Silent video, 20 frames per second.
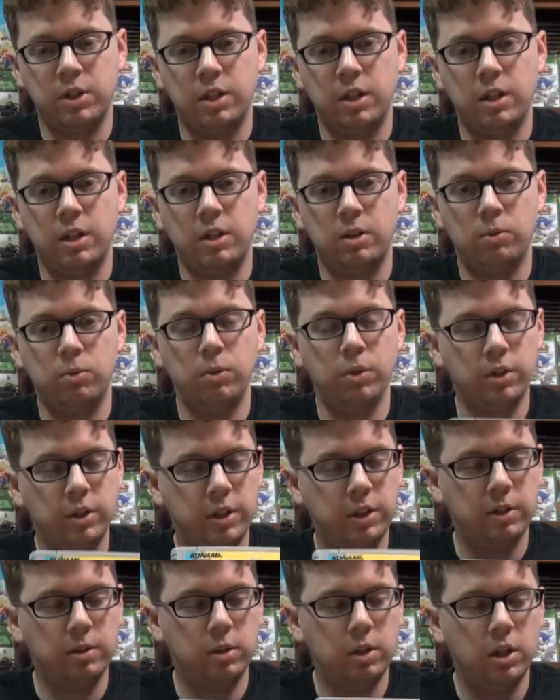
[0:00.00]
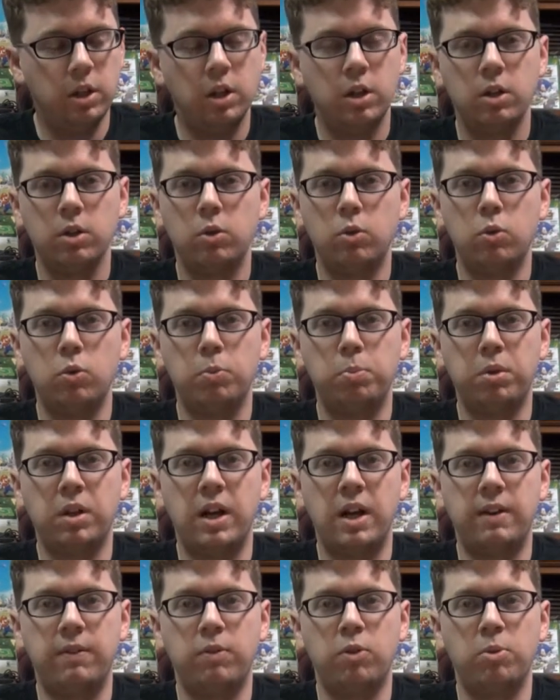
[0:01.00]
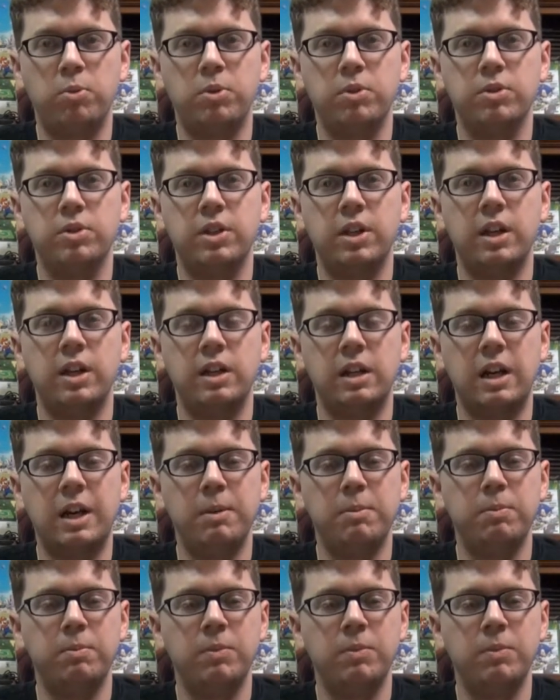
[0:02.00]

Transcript: really cool platformers, and I'm